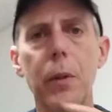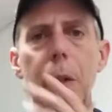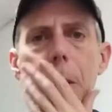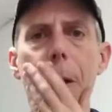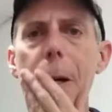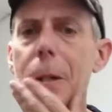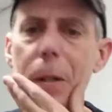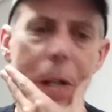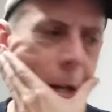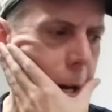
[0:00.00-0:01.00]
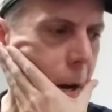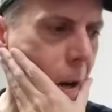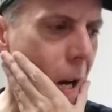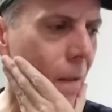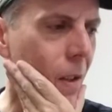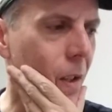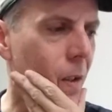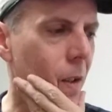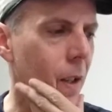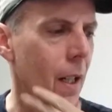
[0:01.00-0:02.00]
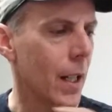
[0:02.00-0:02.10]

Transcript: guitars, I have it listed.